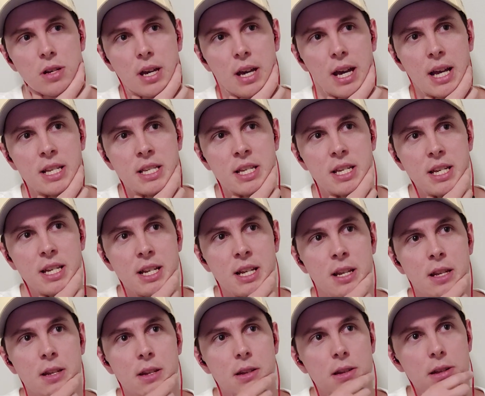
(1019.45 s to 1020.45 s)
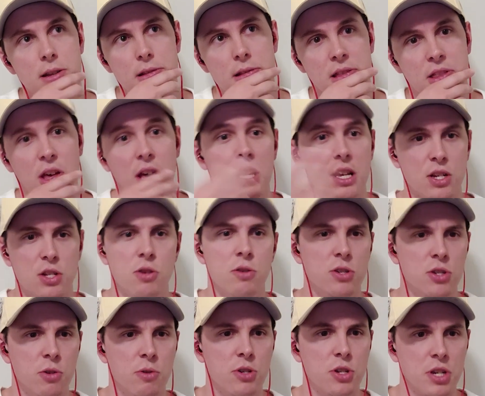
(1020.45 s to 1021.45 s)
as in like
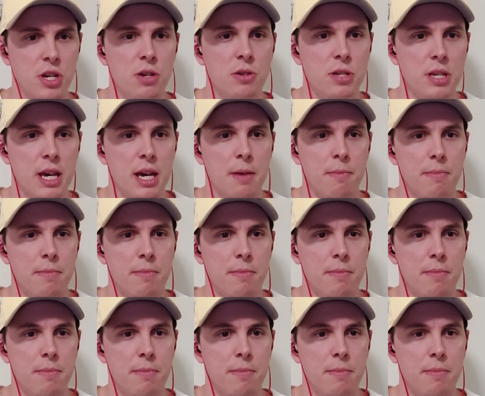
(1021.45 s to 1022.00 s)
200 kills a game.